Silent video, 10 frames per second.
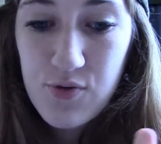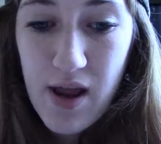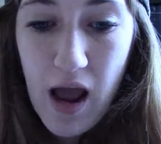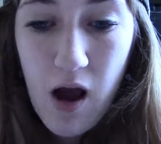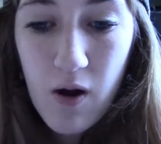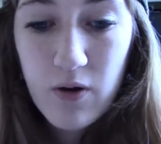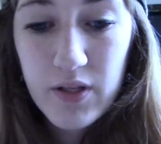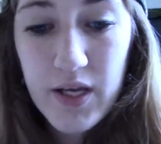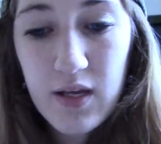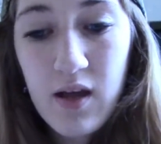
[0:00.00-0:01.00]
now,
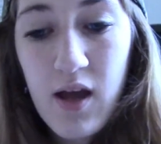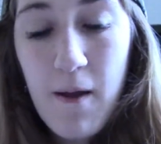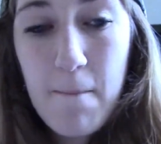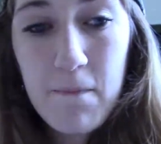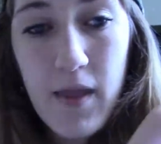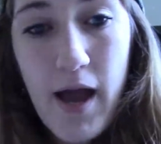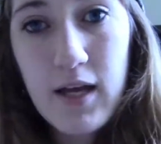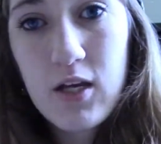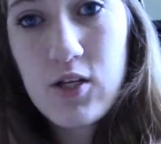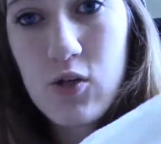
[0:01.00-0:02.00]
like, I
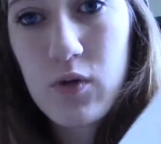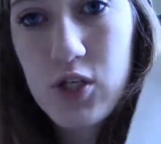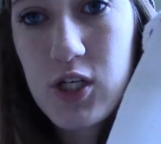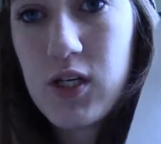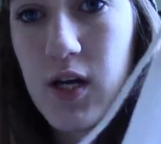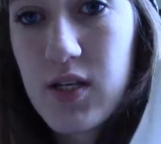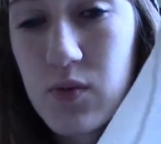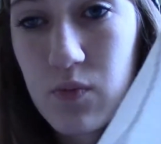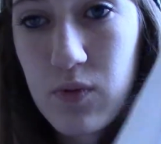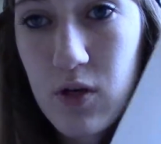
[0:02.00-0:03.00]
can do what she
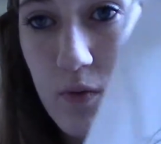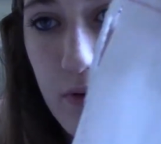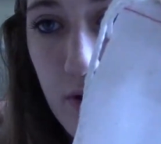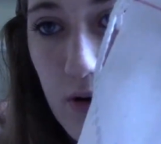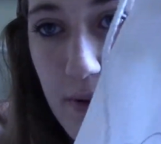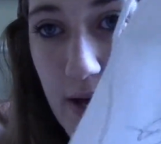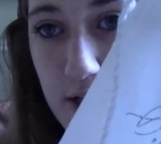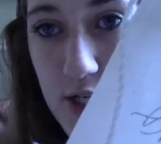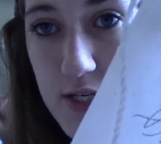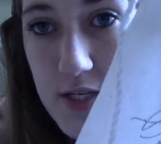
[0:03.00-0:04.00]
does, you know, with her
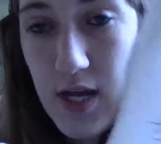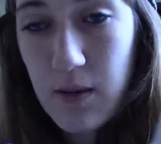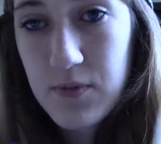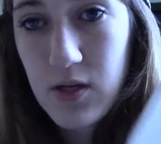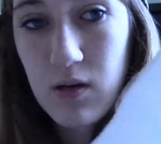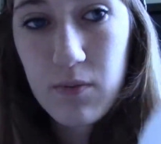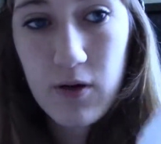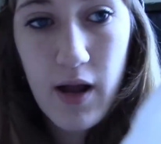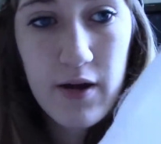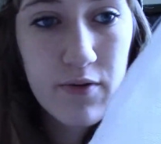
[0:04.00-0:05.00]
bag. She stamps them,
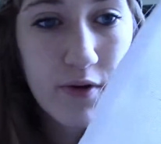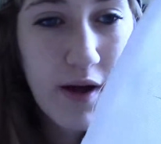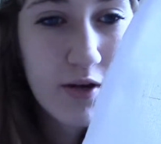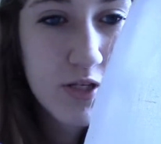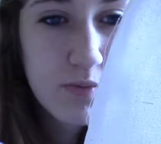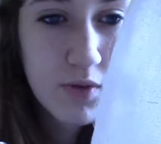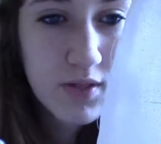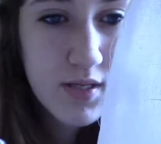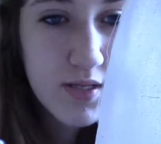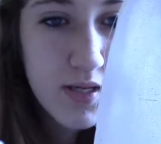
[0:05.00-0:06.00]
or I don't know how she
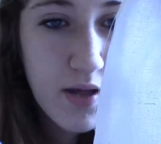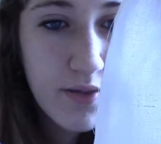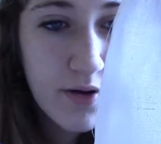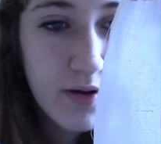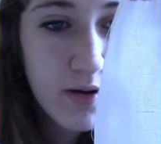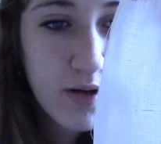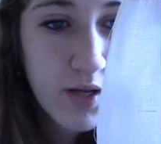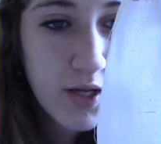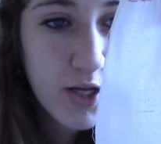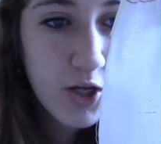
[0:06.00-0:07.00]
puts this on there.
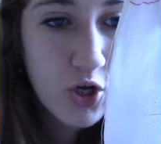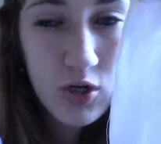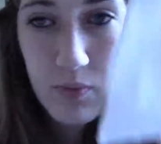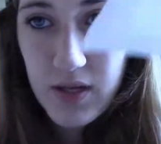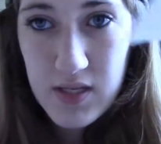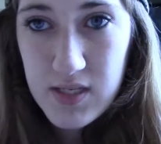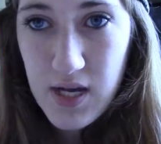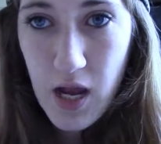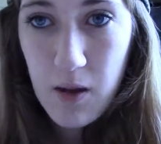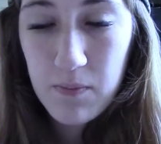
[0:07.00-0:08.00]
It could be a
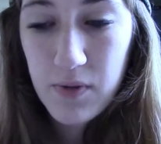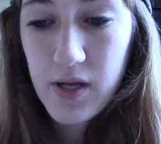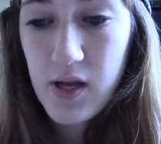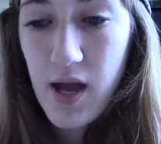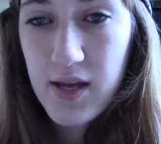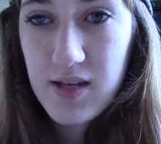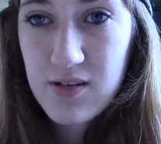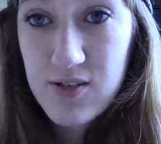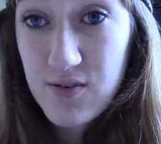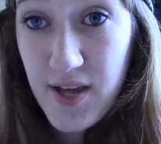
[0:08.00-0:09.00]
stamp, but I
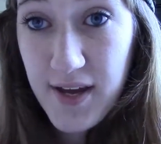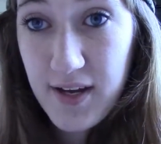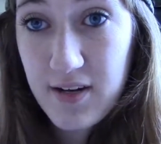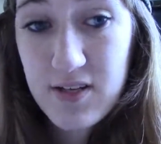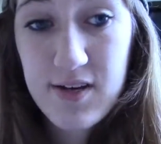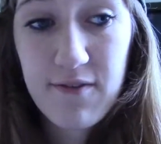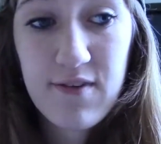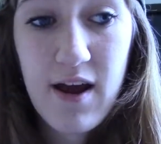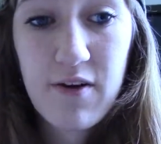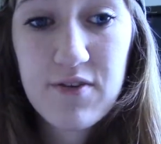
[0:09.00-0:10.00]
can do that kind of
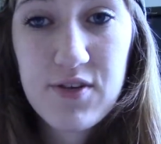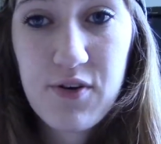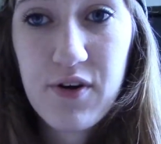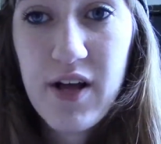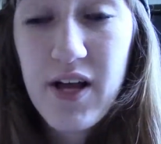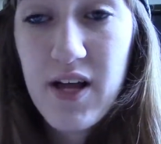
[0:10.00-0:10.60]
stuff now. So